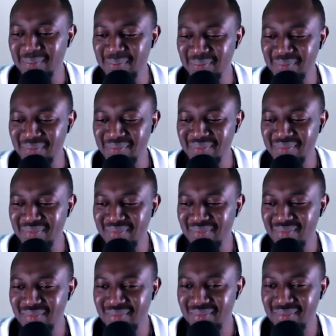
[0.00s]

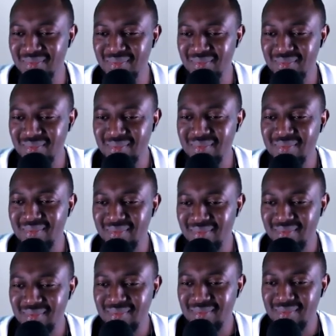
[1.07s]

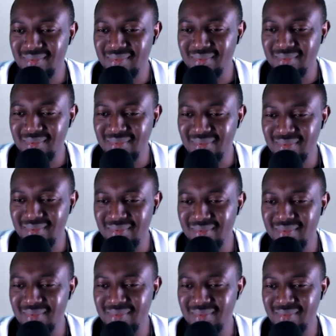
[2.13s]

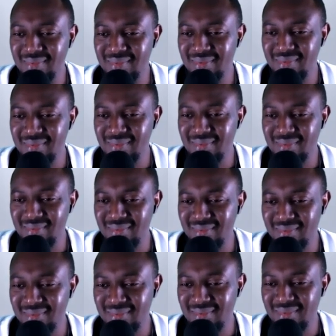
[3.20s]

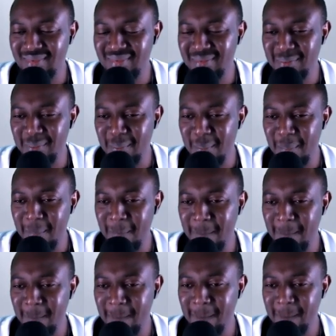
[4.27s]

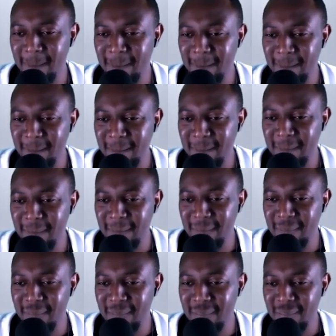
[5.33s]

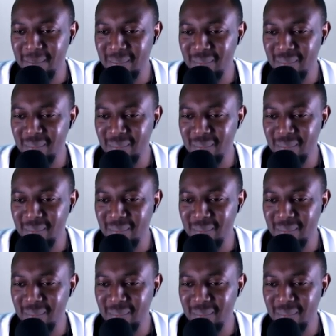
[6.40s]
This person isn't speaking.